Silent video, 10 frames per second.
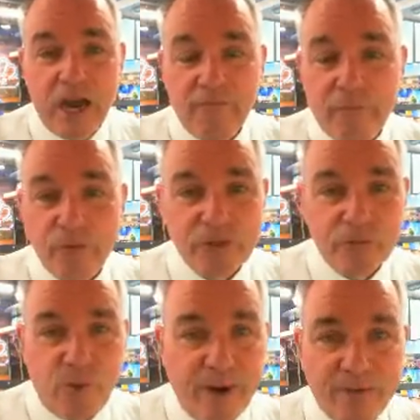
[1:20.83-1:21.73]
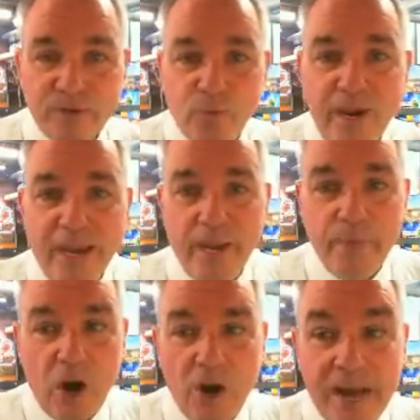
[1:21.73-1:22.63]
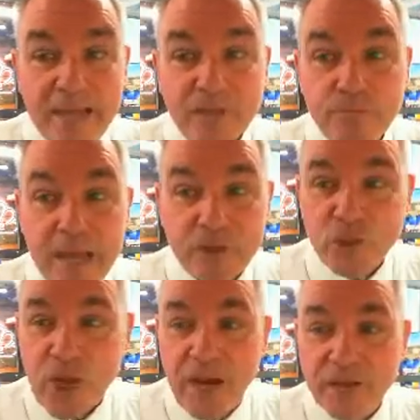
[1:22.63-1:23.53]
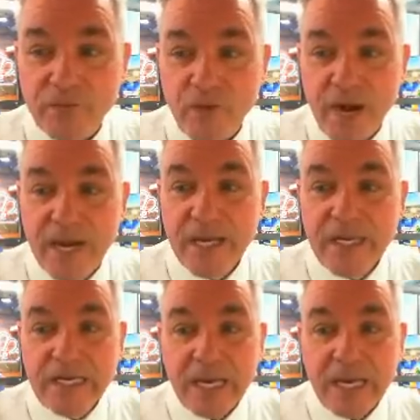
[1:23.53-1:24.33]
uh, for some rain this weekend, but our next best chance of rain